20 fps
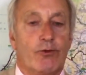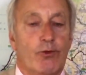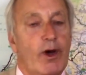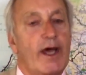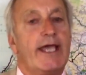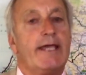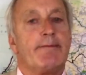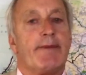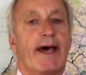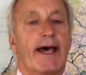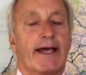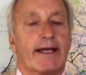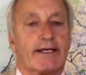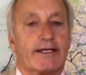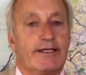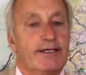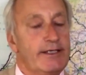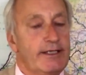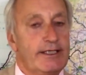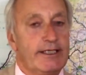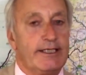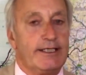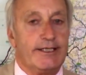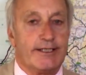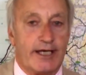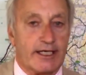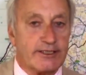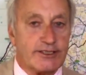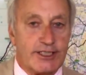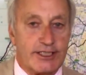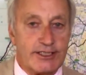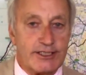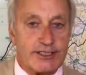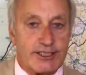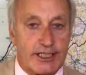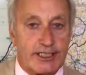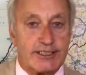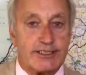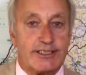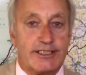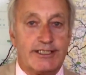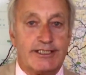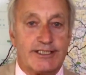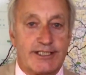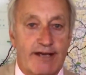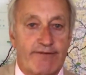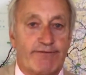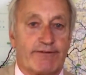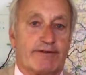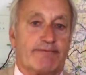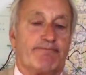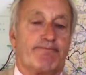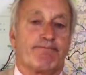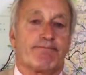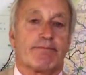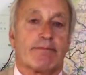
way back in nineteen sixty-seven.